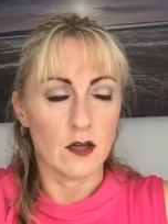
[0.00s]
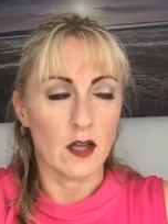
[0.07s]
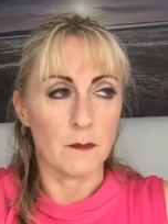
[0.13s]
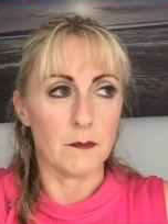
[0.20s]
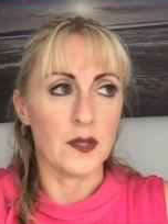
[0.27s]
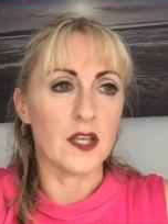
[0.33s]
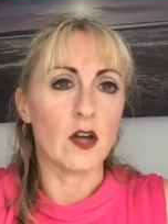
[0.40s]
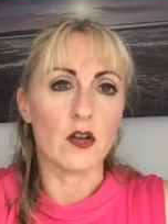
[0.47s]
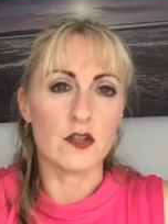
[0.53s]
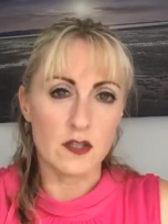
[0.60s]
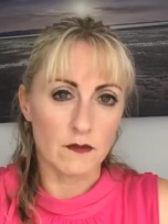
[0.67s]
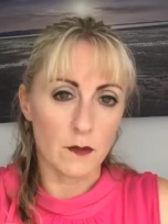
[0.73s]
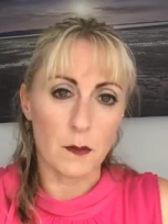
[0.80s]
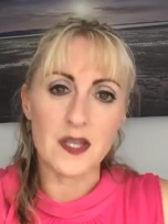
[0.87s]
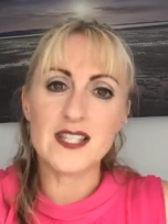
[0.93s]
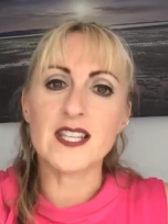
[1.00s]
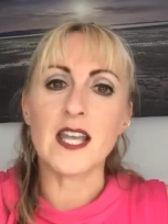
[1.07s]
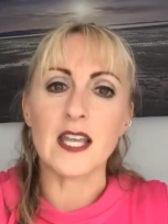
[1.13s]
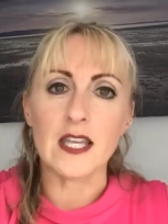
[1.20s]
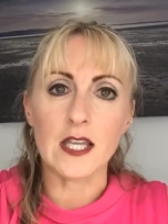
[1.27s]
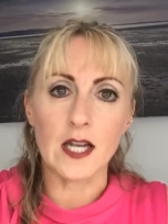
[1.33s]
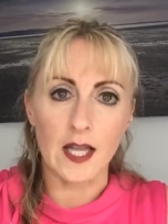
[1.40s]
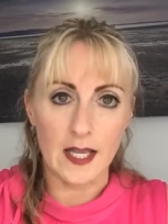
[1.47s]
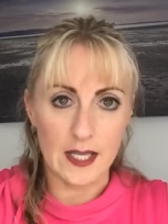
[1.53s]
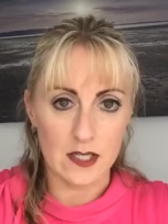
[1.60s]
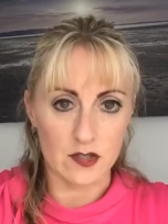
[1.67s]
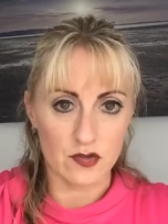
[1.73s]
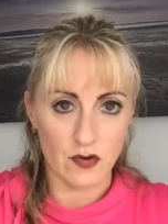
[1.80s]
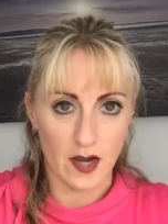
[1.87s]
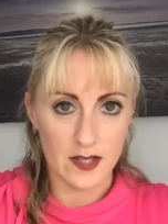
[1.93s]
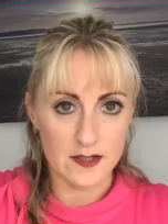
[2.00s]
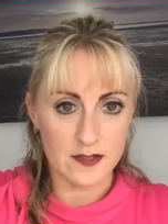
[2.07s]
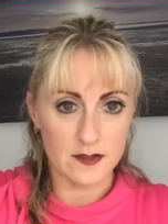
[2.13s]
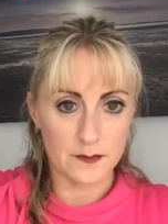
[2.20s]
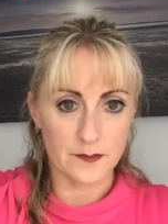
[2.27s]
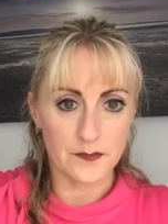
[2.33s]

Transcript: because of a particular interest.